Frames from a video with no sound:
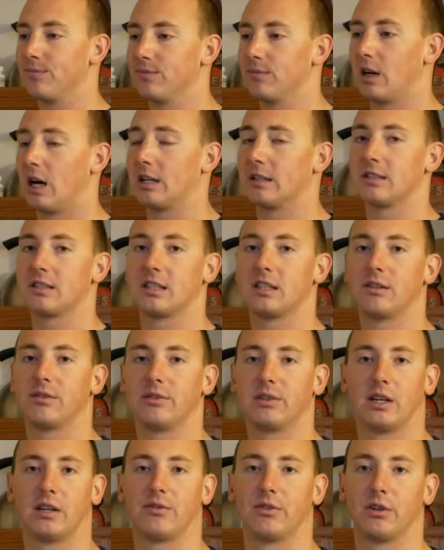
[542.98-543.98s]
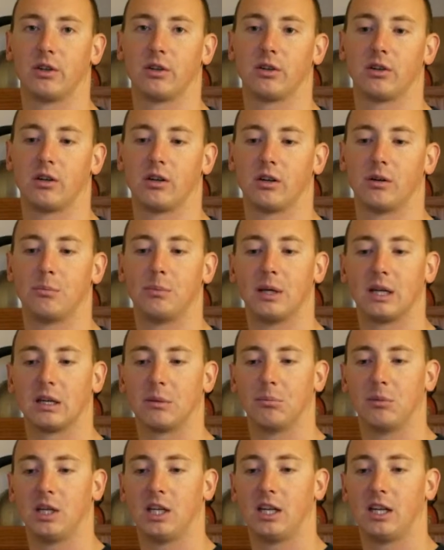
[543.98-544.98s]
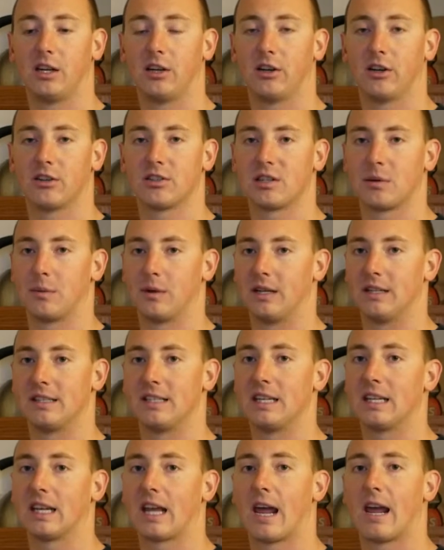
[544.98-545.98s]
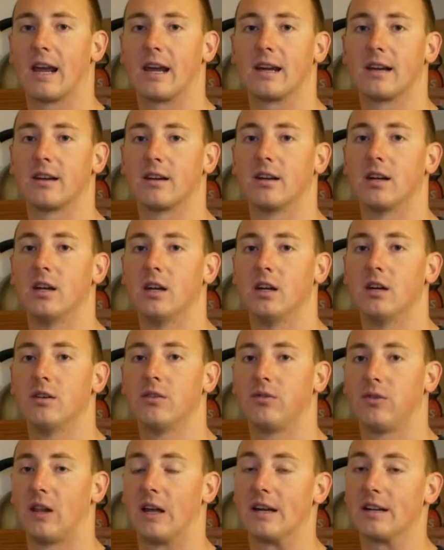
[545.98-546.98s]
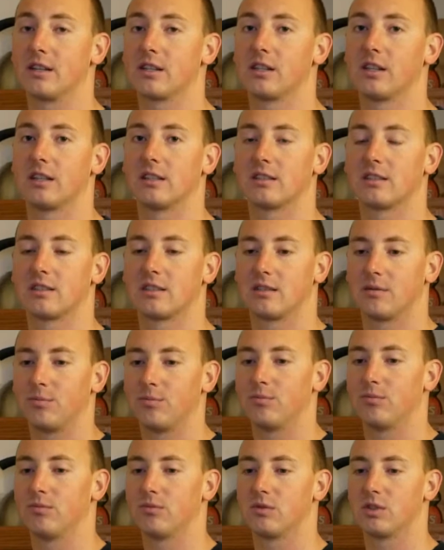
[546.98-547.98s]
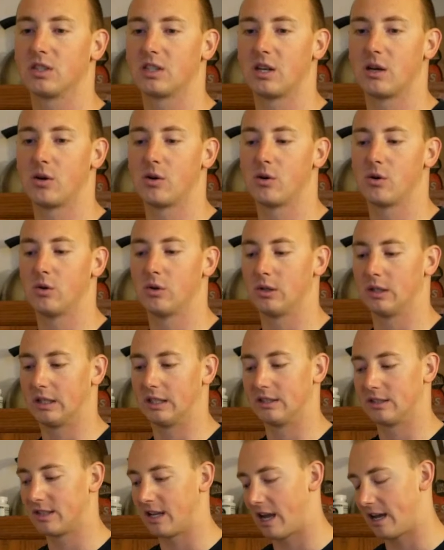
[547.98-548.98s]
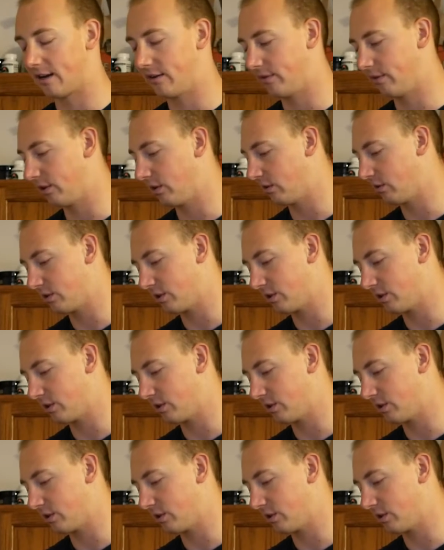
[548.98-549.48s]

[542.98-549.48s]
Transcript: Honestly, if you're a big meat eater, some of that decaying flesh that's still inside of you.